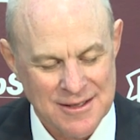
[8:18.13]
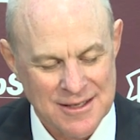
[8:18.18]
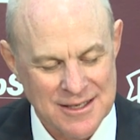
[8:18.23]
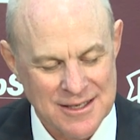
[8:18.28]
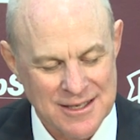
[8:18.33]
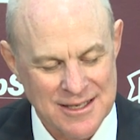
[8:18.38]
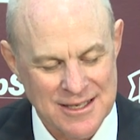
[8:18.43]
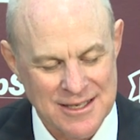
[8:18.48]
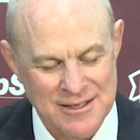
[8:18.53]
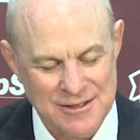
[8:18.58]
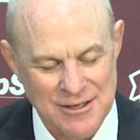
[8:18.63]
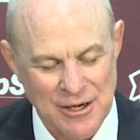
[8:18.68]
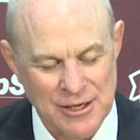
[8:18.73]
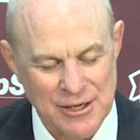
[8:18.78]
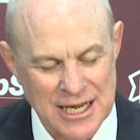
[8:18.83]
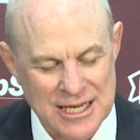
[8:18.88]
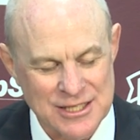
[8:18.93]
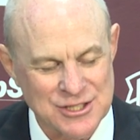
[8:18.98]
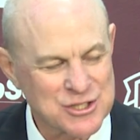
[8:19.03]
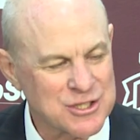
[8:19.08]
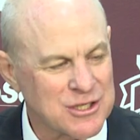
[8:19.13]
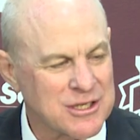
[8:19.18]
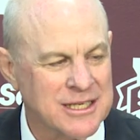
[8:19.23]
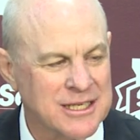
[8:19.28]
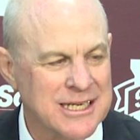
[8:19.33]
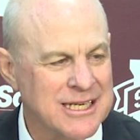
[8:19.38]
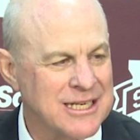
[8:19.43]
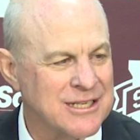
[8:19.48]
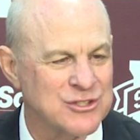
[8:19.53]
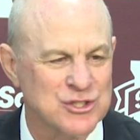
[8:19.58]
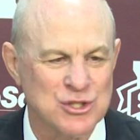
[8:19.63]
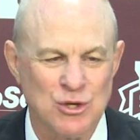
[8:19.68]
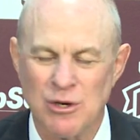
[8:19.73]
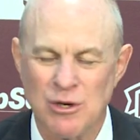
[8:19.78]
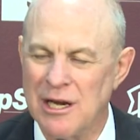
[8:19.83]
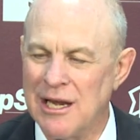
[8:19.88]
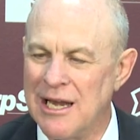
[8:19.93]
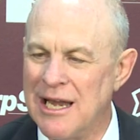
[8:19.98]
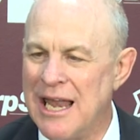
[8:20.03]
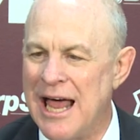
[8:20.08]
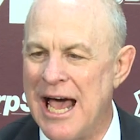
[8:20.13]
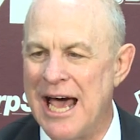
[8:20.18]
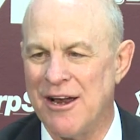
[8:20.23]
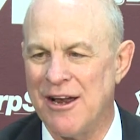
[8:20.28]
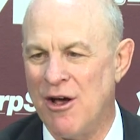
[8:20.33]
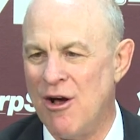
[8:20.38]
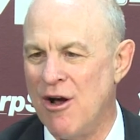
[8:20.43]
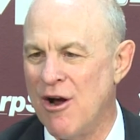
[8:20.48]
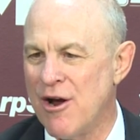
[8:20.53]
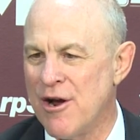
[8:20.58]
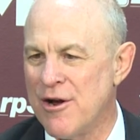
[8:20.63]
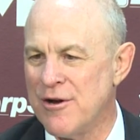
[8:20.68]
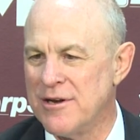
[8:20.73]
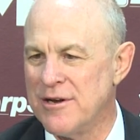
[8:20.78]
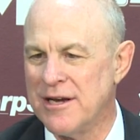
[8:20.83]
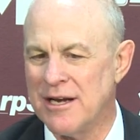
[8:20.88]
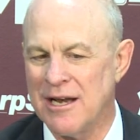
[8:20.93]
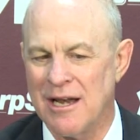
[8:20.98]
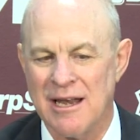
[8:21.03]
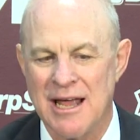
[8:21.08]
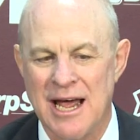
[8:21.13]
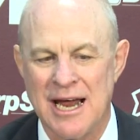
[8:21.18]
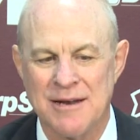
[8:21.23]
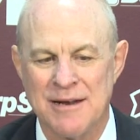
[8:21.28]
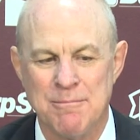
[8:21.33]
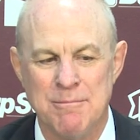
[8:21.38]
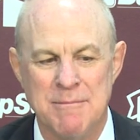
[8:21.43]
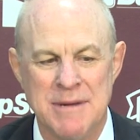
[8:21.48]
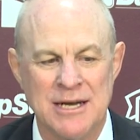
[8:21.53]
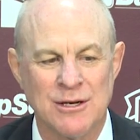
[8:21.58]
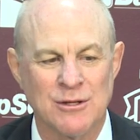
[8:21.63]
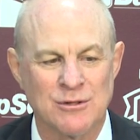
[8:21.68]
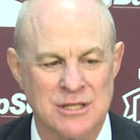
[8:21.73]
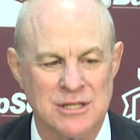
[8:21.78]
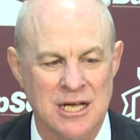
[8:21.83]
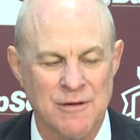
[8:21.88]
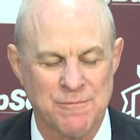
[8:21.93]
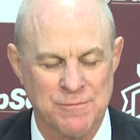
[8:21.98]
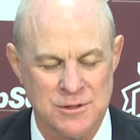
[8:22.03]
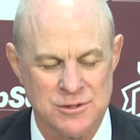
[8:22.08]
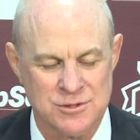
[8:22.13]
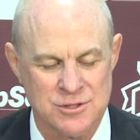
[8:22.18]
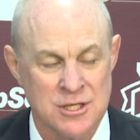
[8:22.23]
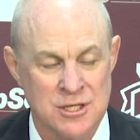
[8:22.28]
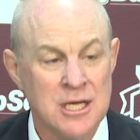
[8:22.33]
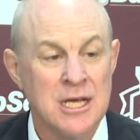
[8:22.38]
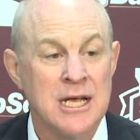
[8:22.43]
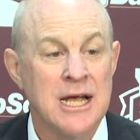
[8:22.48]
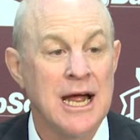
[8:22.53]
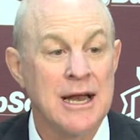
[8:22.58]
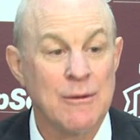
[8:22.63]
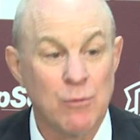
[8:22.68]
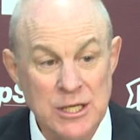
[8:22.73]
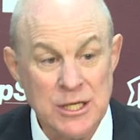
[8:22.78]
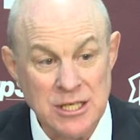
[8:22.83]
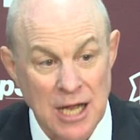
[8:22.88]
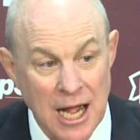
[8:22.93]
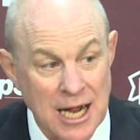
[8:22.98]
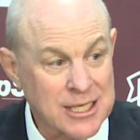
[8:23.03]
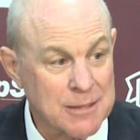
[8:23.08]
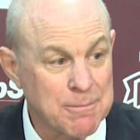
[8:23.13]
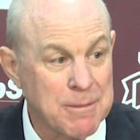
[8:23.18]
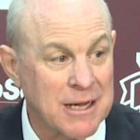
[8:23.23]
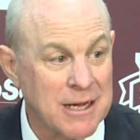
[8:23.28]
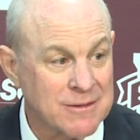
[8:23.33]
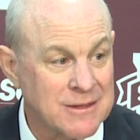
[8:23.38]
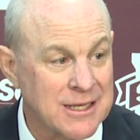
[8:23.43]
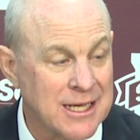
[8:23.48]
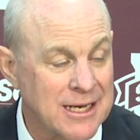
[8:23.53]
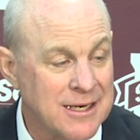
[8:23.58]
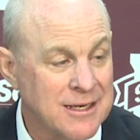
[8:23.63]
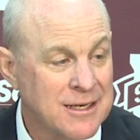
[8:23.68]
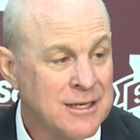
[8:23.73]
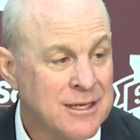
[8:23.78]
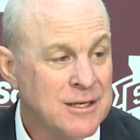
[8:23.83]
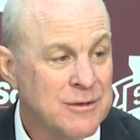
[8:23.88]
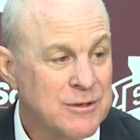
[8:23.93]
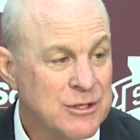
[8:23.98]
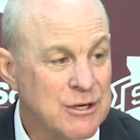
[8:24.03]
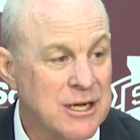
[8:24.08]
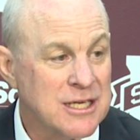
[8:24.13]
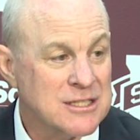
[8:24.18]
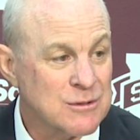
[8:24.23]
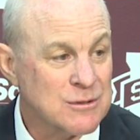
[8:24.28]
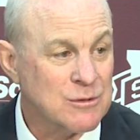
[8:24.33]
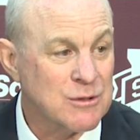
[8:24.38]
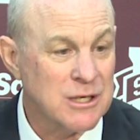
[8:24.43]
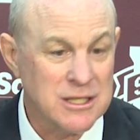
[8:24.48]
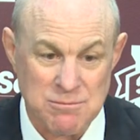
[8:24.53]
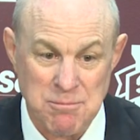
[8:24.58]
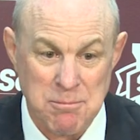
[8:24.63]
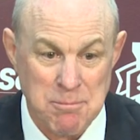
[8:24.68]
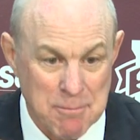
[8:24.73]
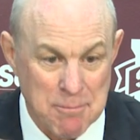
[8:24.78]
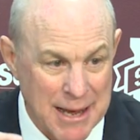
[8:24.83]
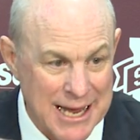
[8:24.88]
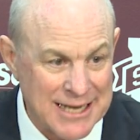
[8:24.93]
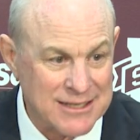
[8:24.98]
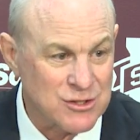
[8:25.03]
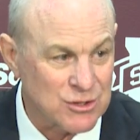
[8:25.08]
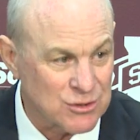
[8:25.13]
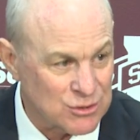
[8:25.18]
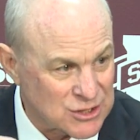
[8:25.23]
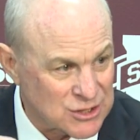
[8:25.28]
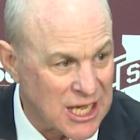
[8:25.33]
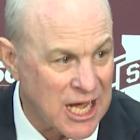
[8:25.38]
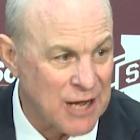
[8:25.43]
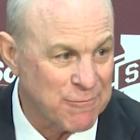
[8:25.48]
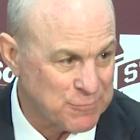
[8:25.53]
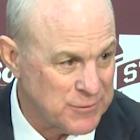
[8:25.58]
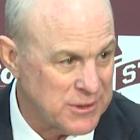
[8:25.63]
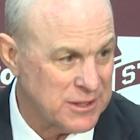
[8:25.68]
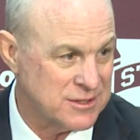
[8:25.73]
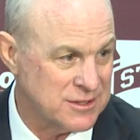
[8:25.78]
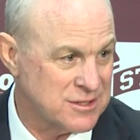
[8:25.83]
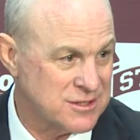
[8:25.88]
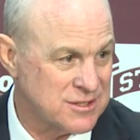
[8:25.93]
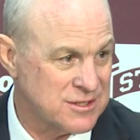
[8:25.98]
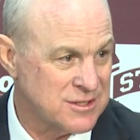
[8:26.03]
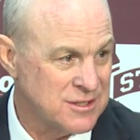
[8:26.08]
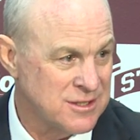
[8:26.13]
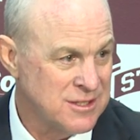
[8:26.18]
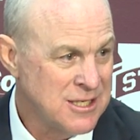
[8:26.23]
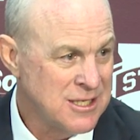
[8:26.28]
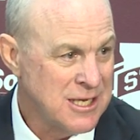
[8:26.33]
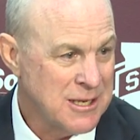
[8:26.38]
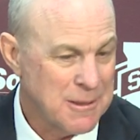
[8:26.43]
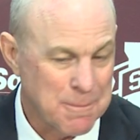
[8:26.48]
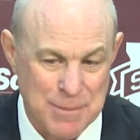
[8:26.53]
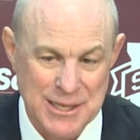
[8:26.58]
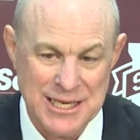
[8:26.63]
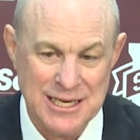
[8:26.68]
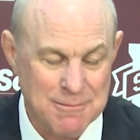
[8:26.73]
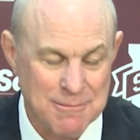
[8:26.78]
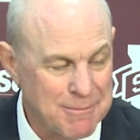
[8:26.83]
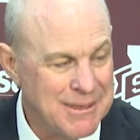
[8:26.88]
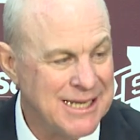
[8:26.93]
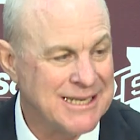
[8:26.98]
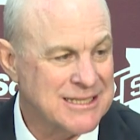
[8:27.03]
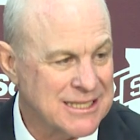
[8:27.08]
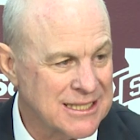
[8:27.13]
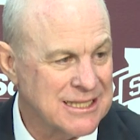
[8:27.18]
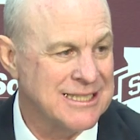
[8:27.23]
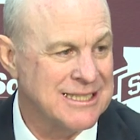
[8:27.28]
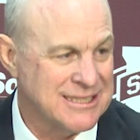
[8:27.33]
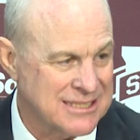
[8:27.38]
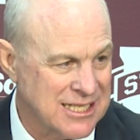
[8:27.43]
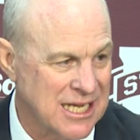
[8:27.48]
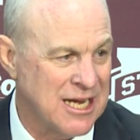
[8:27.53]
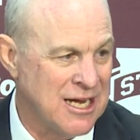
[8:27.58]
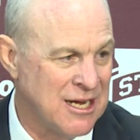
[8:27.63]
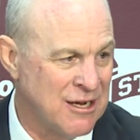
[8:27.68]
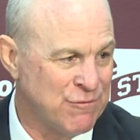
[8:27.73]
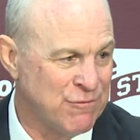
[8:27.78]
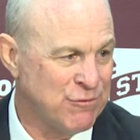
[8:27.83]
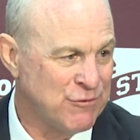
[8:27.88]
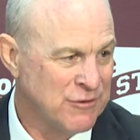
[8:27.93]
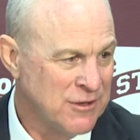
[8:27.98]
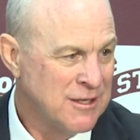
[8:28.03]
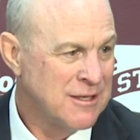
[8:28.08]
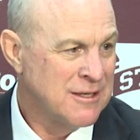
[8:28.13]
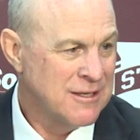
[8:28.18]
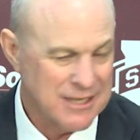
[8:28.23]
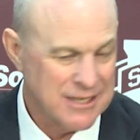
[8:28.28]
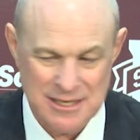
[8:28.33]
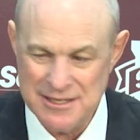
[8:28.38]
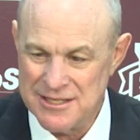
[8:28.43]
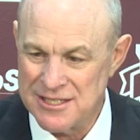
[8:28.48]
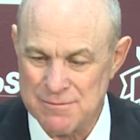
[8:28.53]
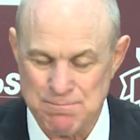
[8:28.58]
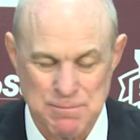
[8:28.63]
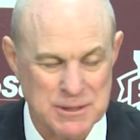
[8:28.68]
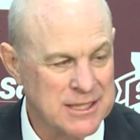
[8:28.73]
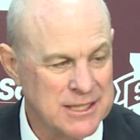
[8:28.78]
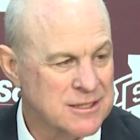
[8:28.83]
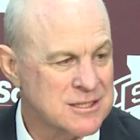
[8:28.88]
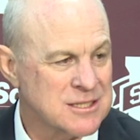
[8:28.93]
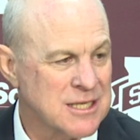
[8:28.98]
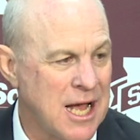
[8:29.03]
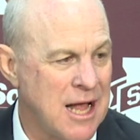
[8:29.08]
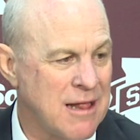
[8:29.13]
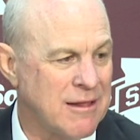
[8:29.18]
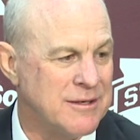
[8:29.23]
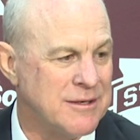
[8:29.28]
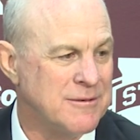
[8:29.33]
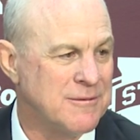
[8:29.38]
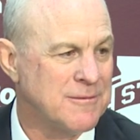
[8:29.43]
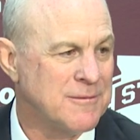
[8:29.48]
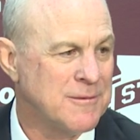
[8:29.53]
Our guys, again, showed a lot of heart and a lot of mental toughness. And we talked about that. You asked the question, mental toughness, being mentally tough and just being solid.